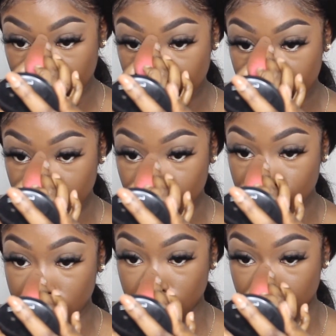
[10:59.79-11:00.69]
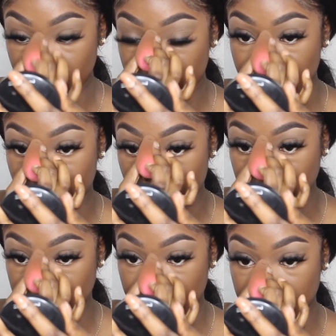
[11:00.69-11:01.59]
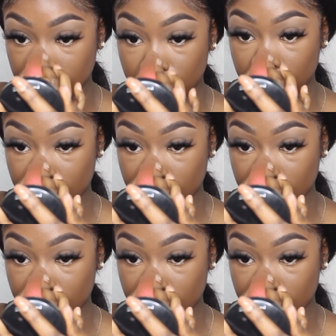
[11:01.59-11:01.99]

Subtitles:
And I'm just gonna blend out the concealer on